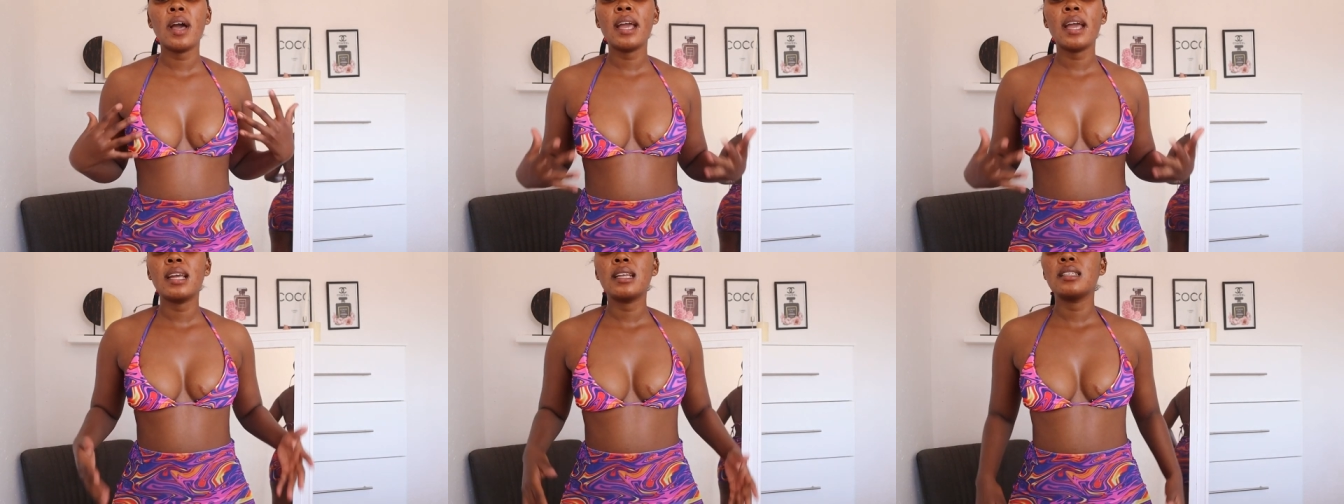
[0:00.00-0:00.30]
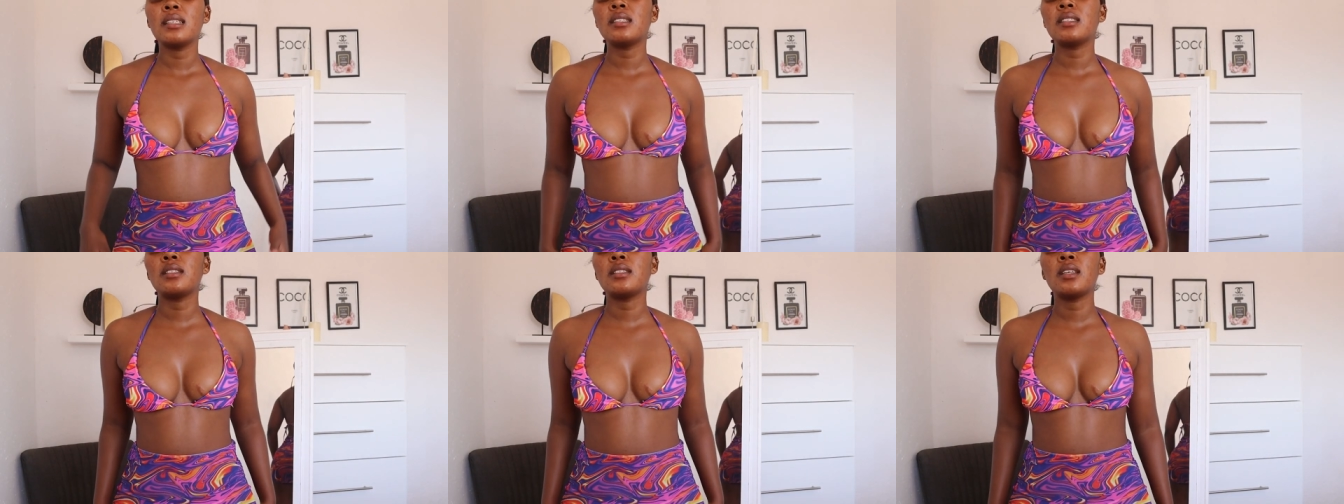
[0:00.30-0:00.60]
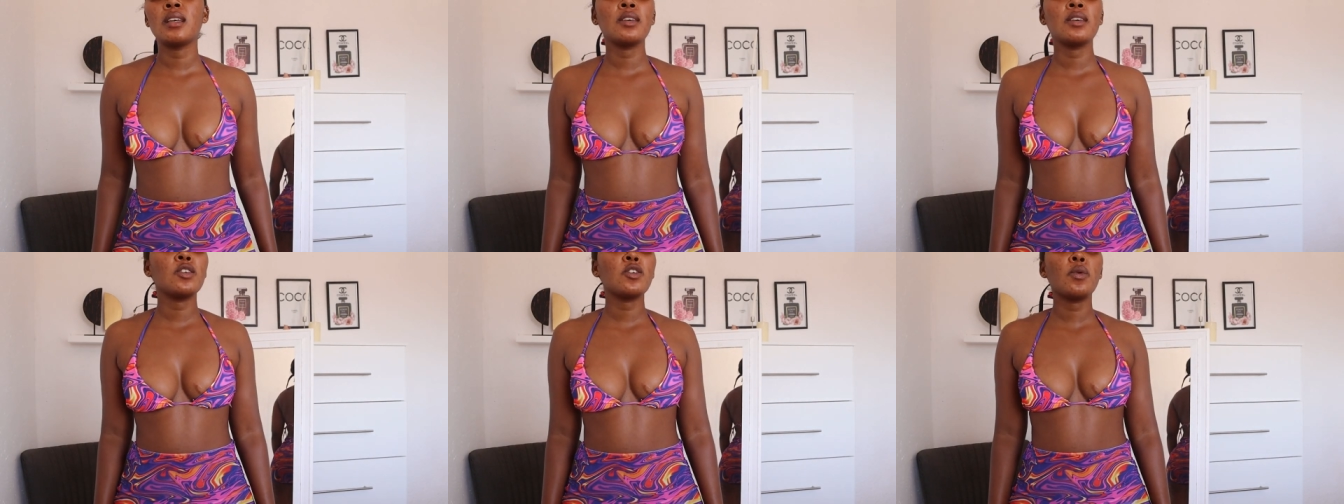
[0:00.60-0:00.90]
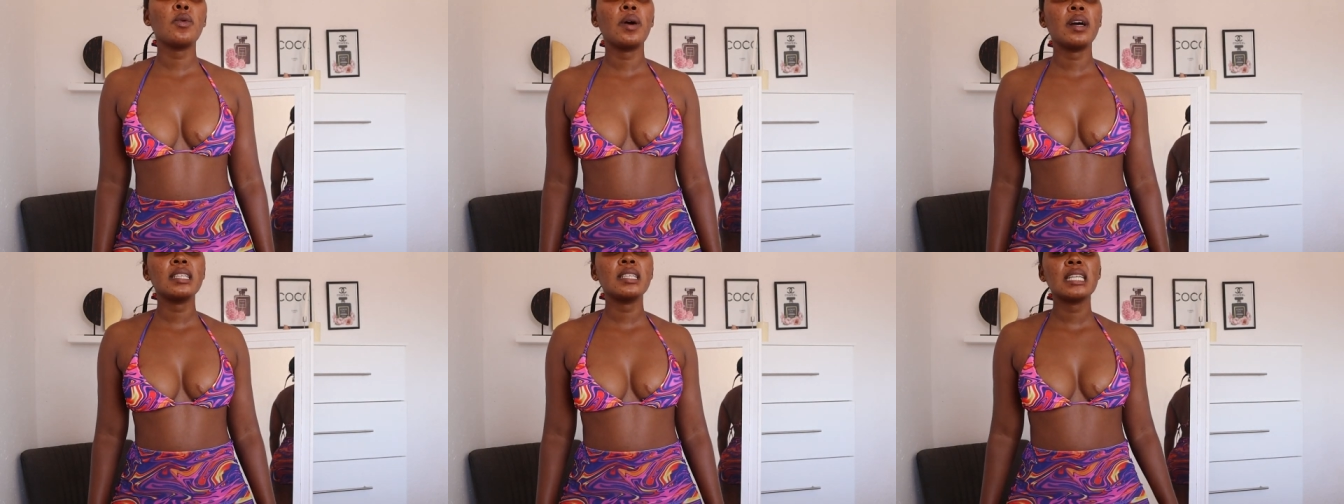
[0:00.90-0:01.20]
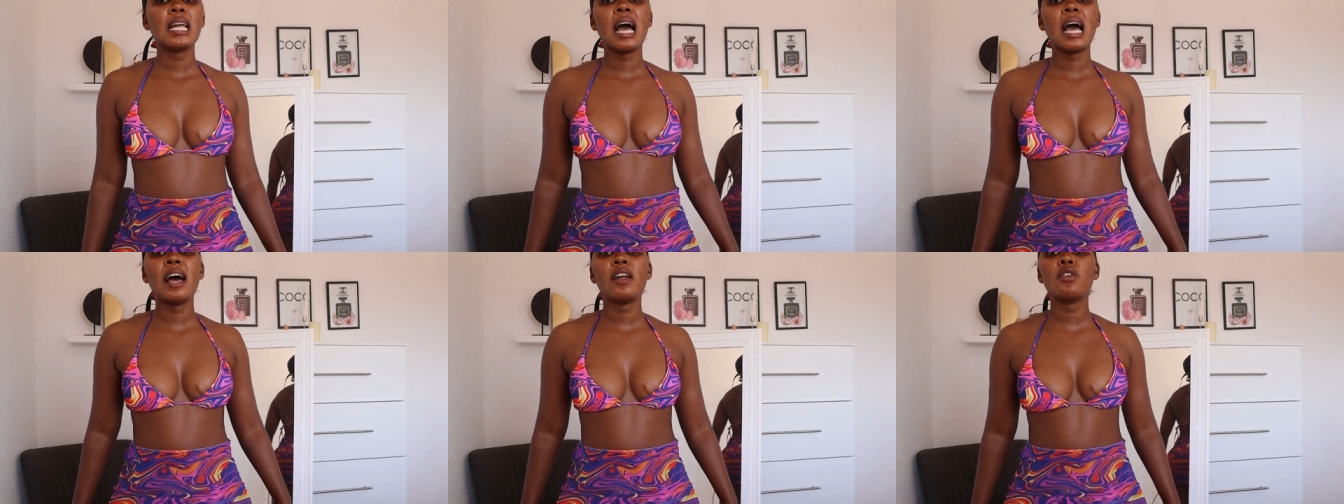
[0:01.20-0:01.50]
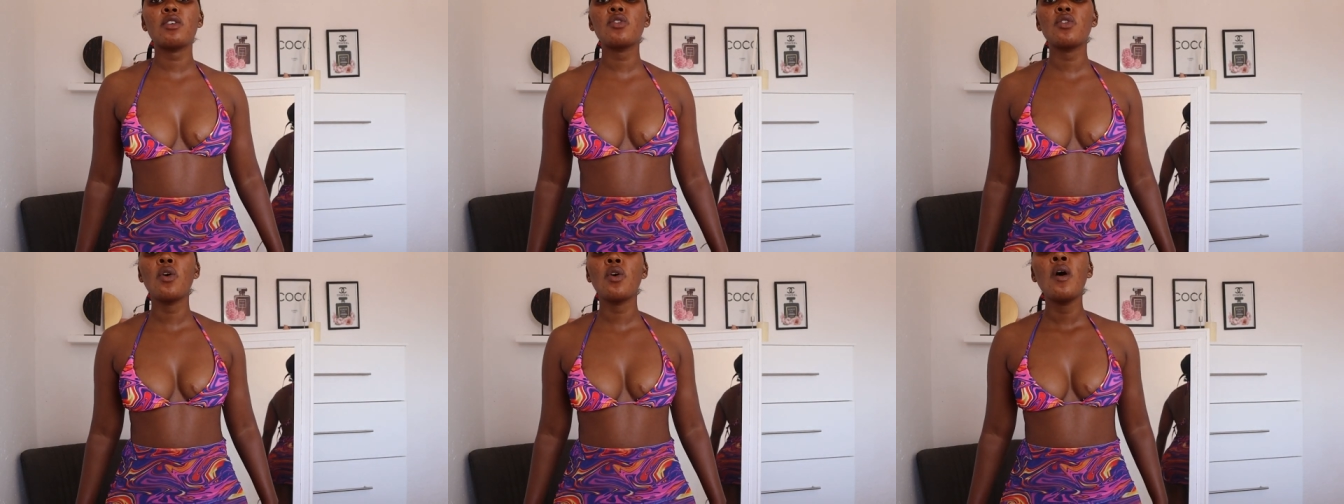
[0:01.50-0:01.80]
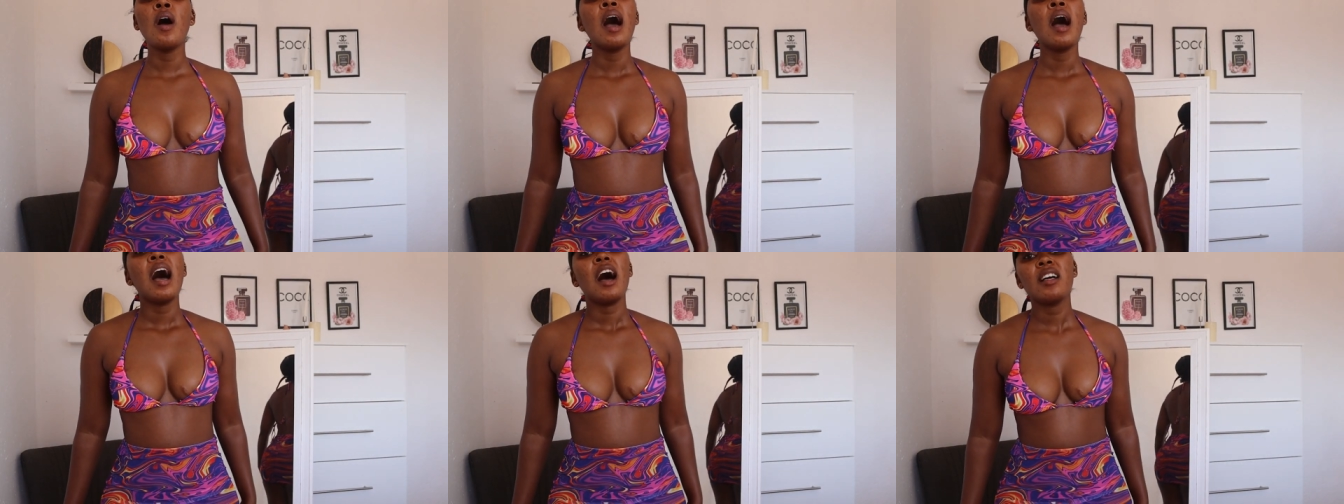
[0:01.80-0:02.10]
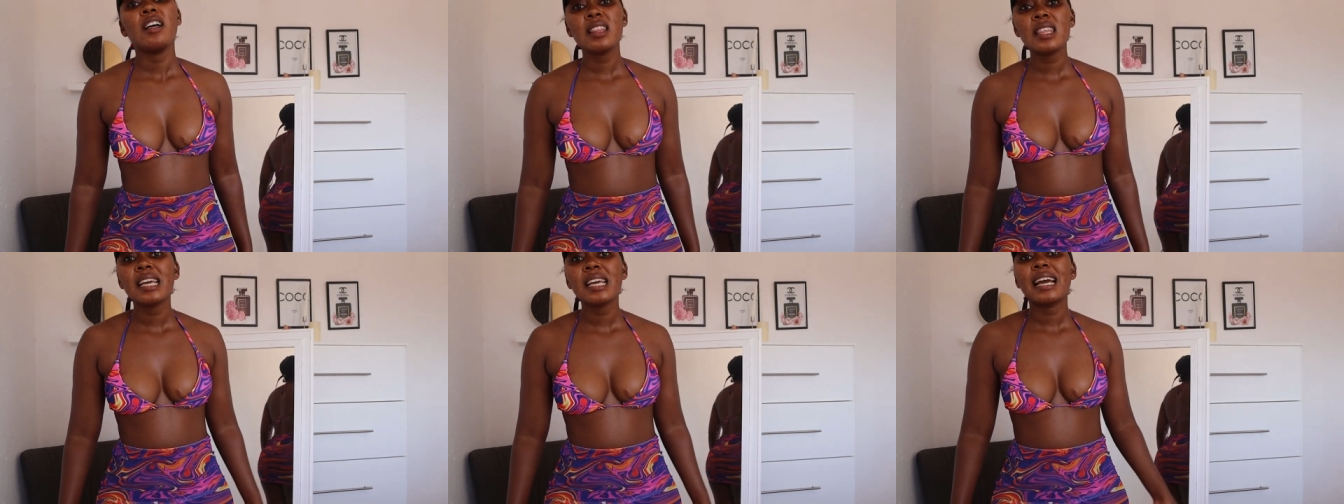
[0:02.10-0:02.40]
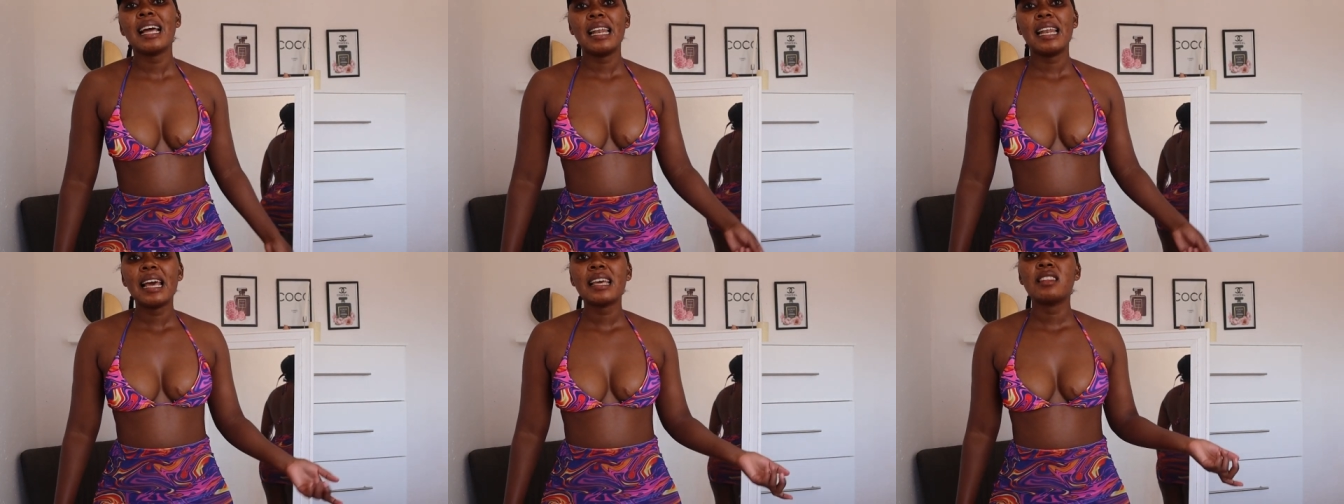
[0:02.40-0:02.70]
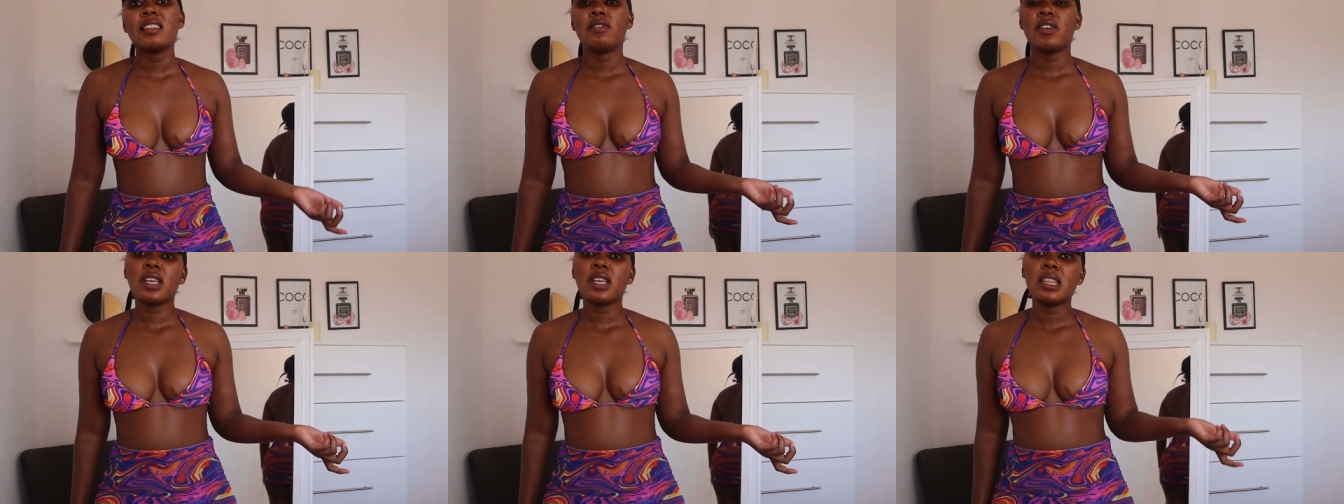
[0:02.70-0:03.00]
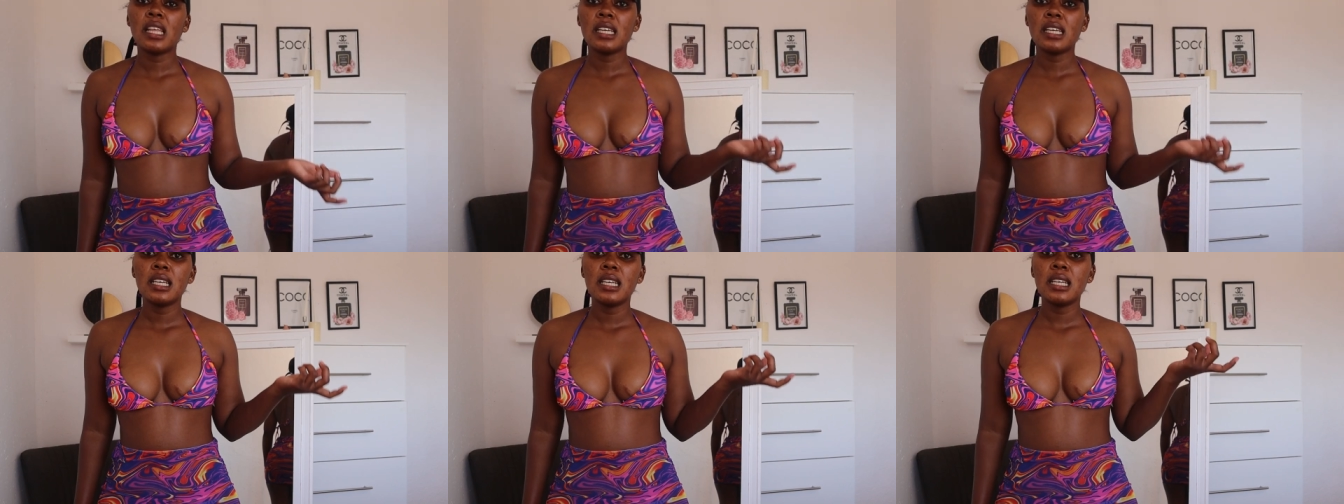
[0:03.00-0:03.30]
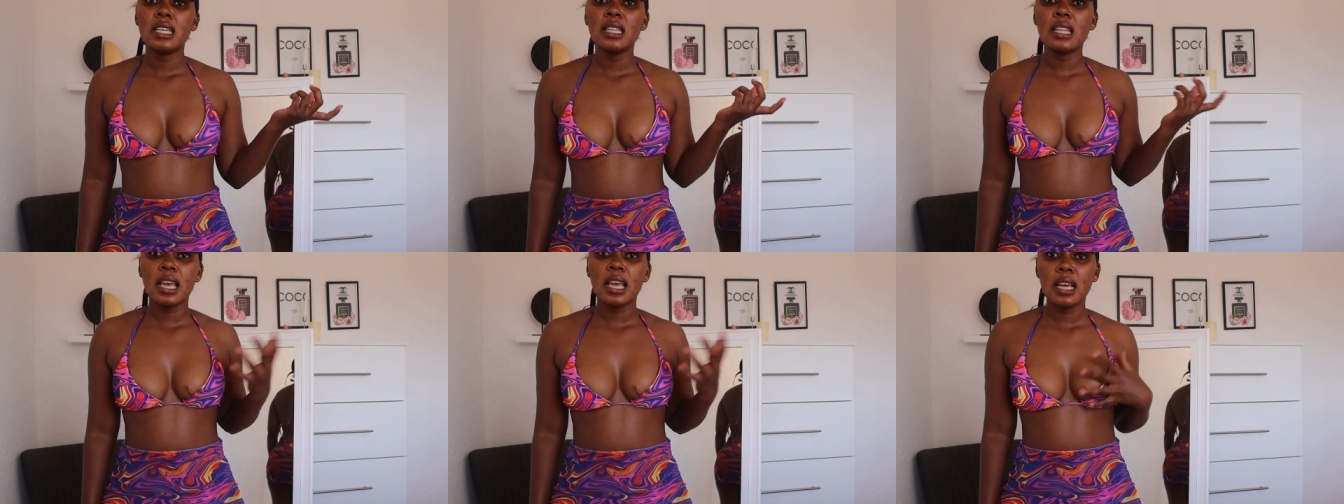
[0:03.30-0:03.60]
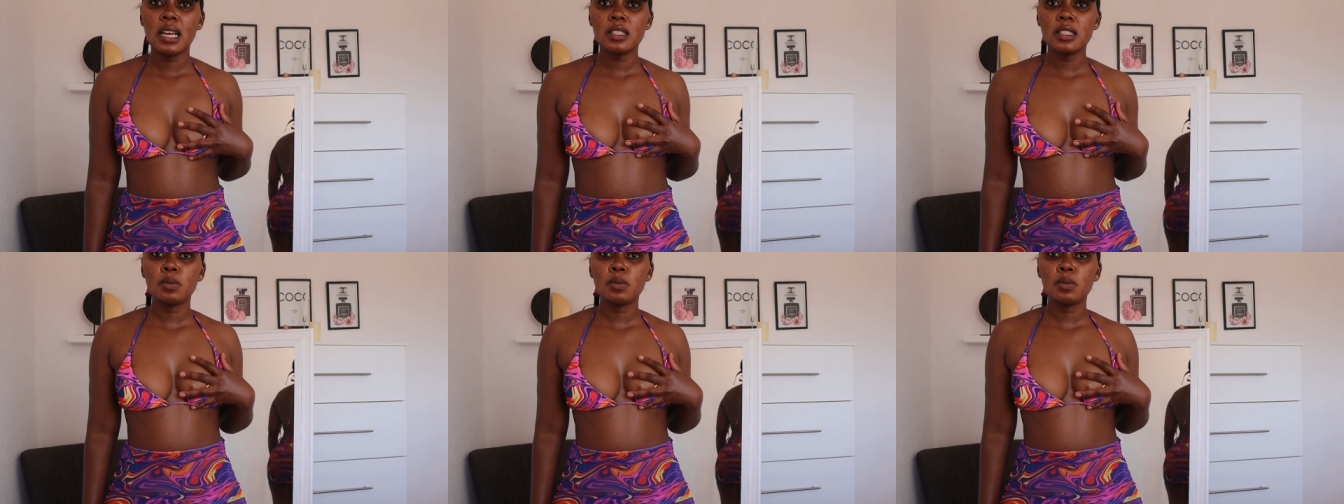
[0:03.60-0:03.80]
And you know what, I don't know, I don't think I like the fact that they are